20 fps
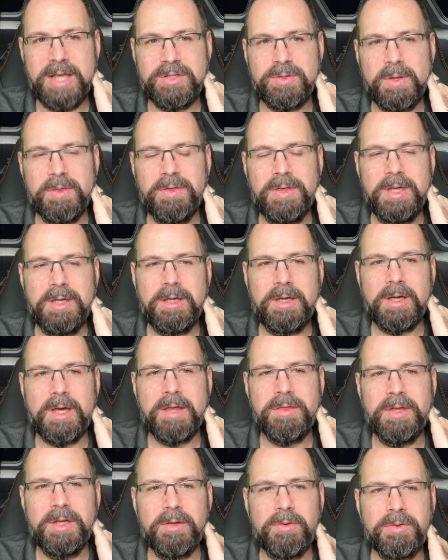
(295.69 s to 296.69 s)
So I think I
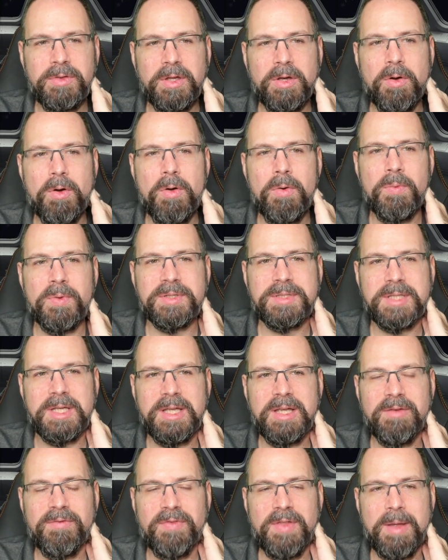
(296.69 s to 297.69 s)
think the goal was to
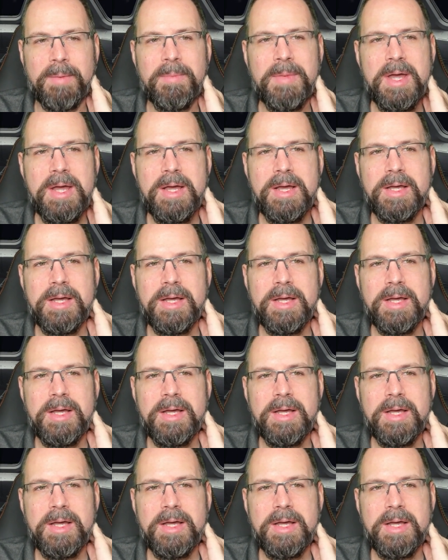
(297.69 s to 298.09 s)
give them